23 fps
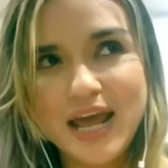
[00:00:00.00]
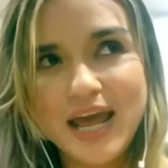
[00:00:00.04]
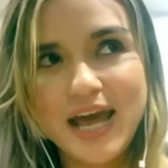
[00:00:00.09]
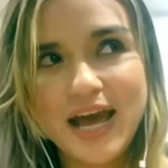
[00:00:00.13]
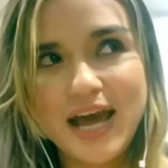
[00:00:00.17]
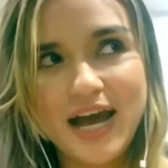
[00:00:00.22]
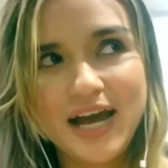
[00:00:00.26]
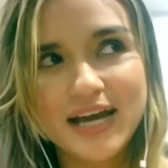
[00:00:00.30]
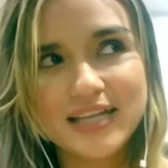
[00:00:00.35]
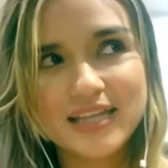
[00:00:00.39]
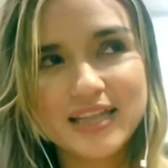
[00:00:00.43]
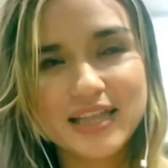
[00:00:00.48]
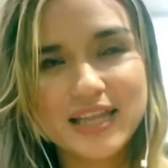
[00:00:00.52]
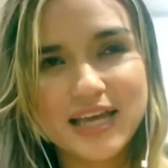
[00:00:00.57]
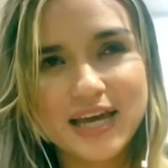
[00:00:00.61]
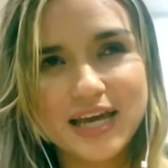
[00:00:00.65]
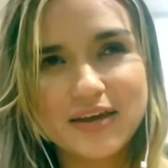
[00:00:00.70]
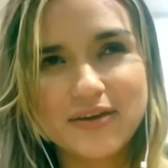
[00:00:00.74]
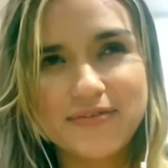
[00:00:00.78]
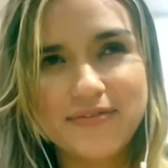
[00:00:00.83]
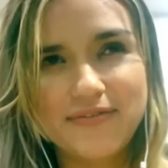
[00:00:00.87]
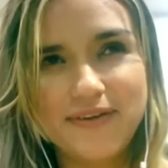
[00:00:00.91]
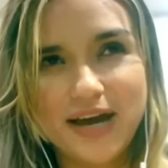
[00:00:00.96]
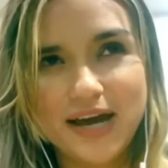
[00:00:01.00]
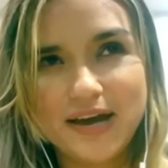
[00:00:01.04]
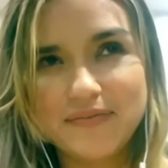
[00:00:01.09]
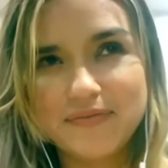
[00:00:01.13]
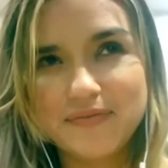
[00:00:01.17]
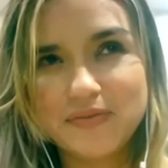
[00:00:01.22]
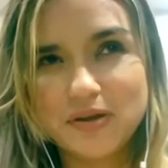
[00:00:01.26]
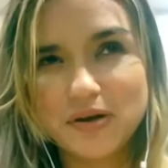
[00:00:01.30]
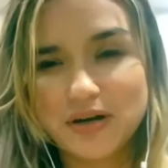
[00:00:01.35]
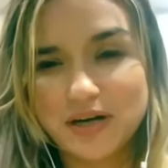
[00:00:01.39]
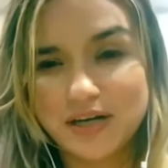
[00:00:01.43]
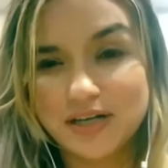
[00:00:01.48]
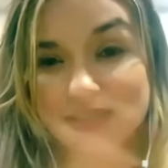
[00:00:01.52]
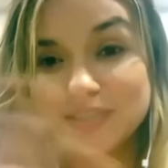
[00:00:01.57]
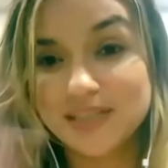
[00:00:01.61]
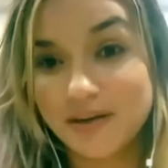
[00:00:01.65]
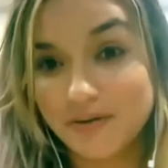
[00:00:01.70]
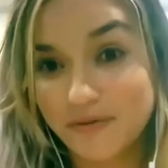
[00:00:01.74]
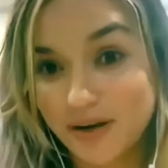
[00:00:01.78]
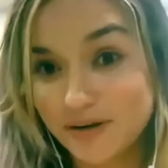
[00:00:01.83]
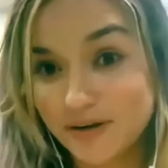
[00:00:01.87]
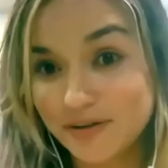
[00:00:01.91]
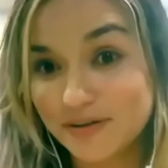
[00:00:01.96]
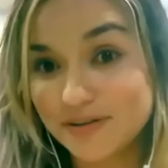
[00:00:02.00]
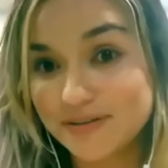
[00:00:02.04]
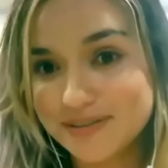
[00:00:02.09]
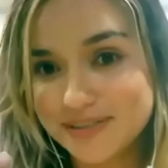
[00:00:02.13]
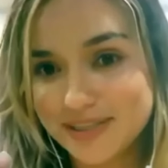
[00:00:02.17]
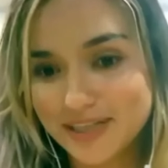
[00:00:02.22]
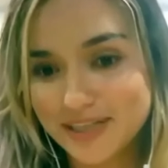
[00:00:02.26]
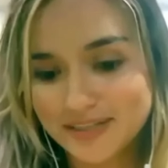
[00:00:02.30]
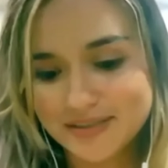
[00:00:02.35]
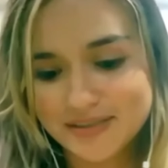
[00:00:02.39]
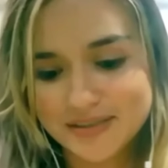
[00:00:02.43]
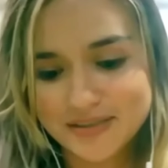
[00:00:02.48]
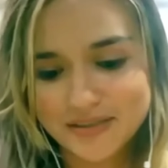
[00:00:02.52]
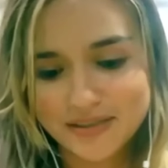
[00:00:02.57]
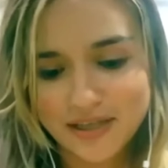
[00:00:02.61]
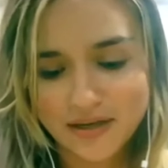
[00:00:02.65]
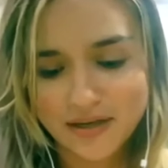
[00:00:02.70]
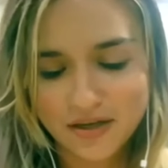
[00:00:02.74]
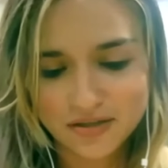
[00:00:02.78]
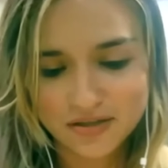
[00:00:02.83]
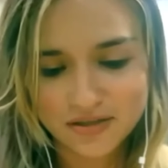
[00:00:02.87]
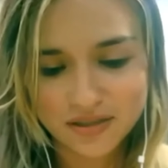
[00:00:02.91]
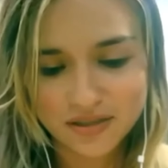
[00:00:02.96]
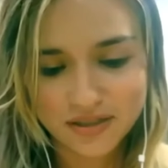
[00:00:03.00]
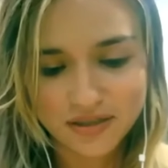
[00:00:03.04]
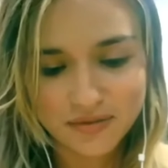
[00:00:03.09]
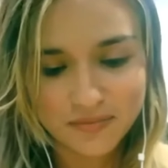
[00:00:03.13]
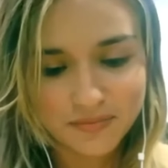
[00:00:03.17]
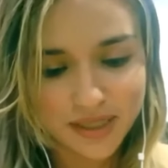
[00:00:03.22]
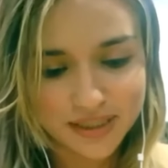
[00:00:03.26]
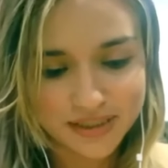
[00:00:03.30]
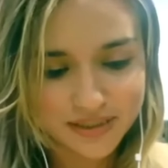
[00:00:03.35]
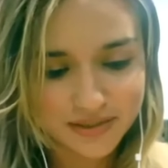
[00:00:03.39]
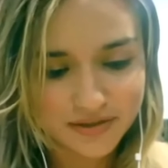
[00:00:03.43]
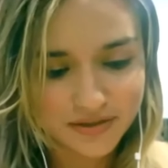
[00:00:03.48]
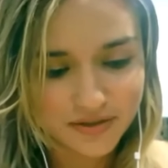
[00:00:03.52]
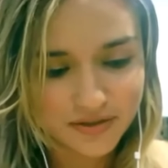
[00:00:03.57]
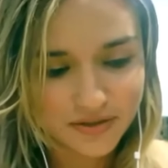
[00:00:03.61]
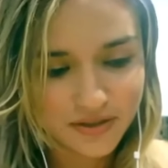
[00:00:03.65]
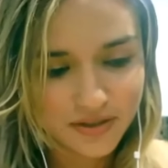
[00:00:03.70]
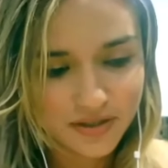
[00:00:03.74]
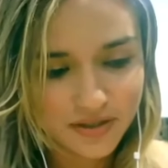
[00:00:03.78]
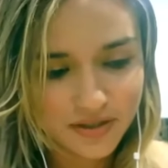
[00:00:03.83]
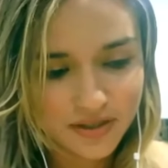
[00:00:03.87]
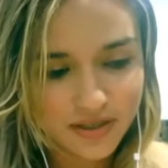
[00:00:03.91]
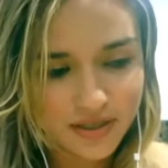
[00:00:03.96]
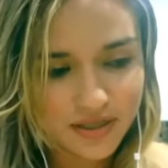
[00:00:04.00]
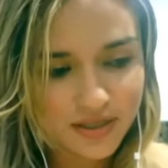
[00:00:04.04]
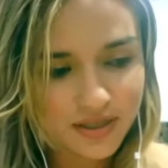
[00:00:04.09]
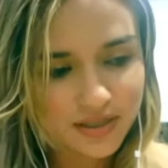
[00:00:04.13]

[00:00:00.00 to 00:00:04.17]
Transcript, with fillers: and I had like five dollars around. That's the cost in Mexico.